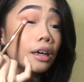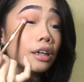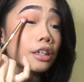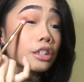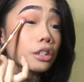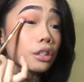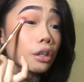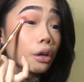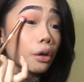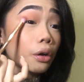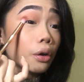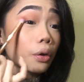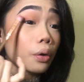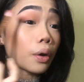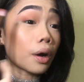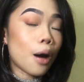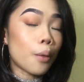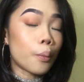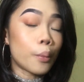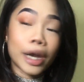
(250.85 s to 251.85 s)

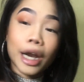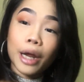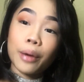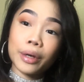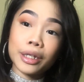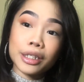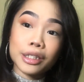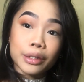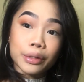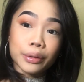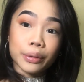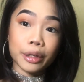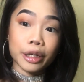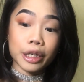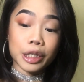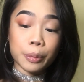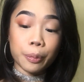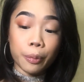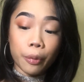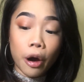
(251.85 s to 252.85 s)
So when I went to
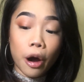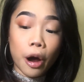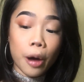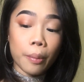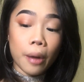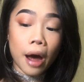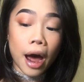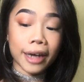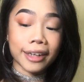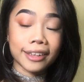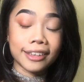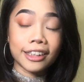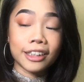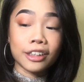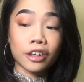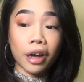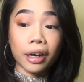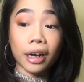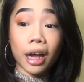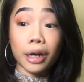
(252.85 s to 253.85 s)
his prom, I did
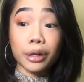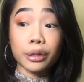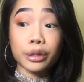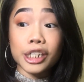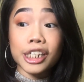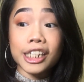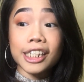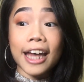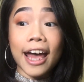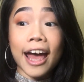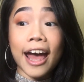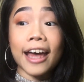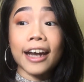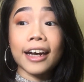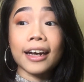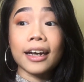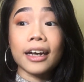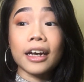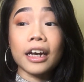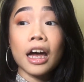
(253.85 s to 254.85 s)
not
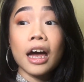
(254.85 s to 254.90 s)
understand